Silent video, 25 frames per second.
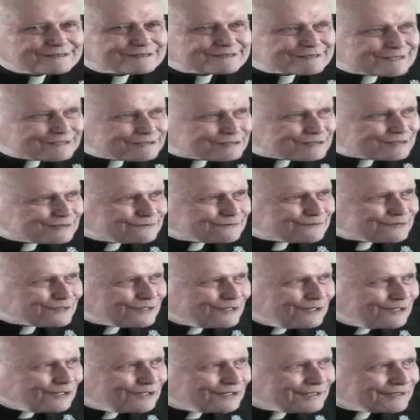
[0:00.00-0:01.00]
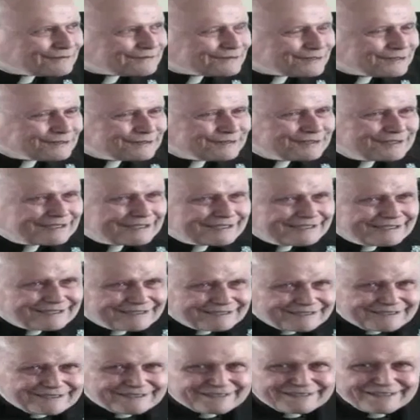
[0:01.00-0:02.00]
all right, enough of this
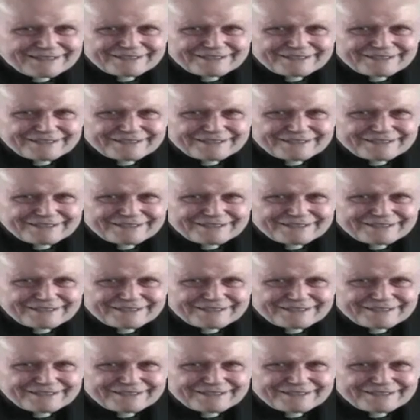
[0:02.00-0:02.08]
arguing,